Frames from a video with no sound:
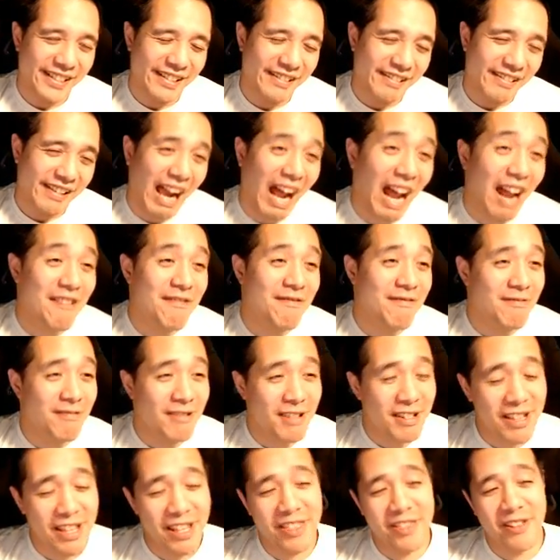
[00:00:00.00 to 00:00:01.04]
I
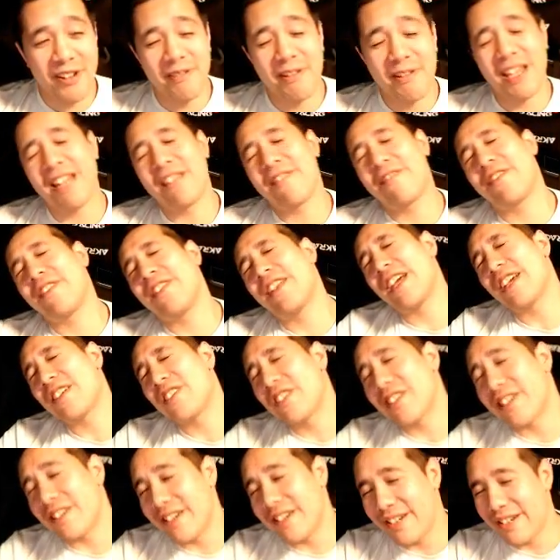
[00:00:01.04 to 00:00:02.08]
really thought we had
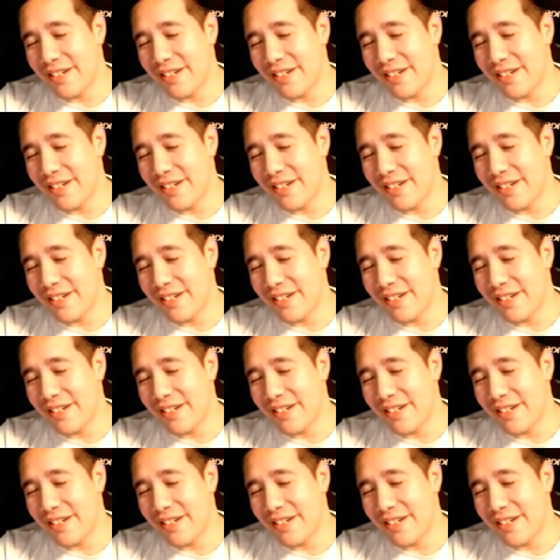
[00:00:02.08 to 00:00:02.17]
Vanessa.